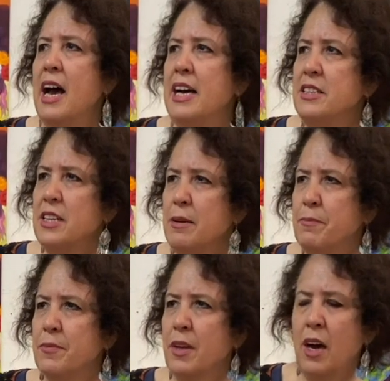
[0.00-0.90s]
And
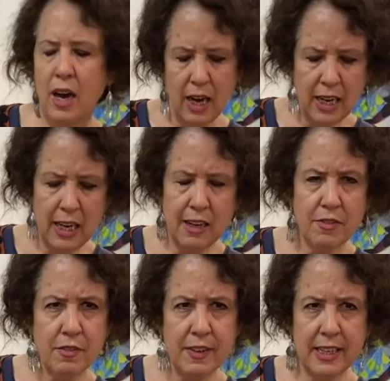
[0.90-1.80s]
um, I
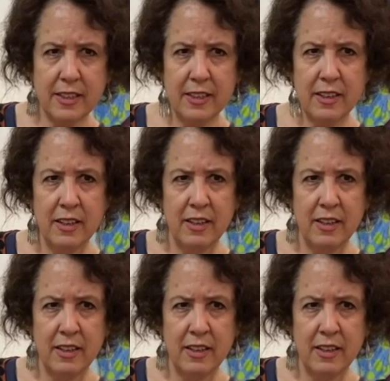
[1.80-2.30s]
love the fact that